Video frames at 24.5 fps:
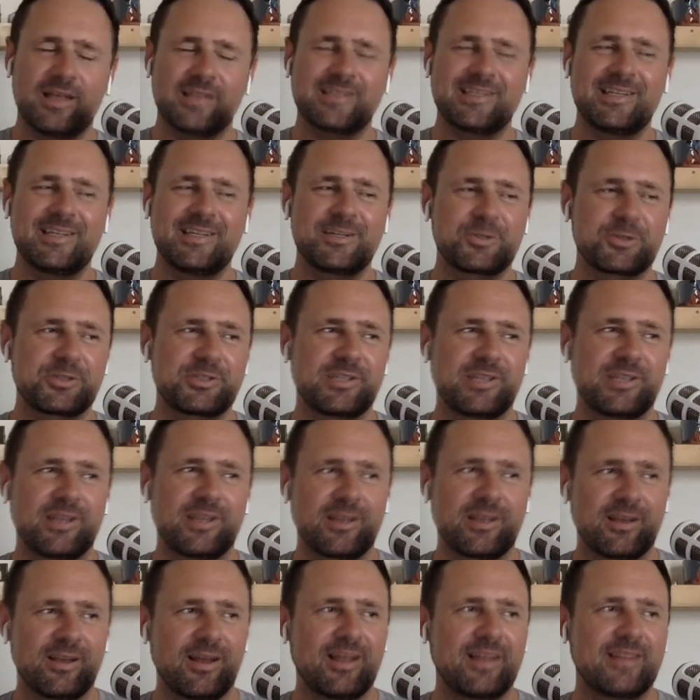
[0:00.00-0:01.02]
an
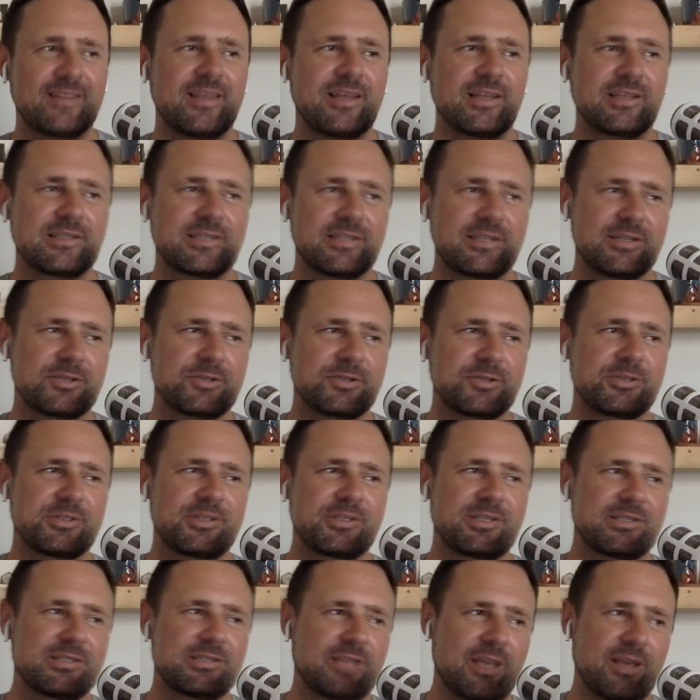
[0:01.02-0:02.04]
interesting
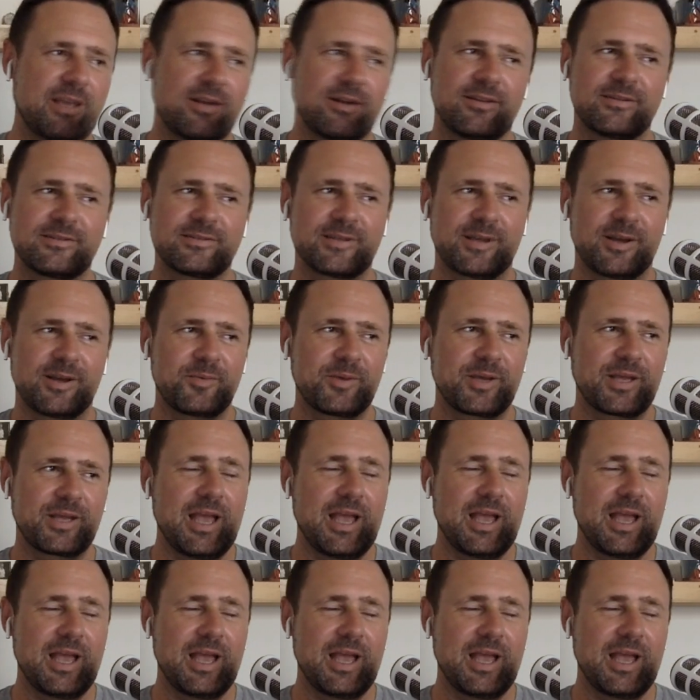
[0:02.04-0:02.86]
take on the topic.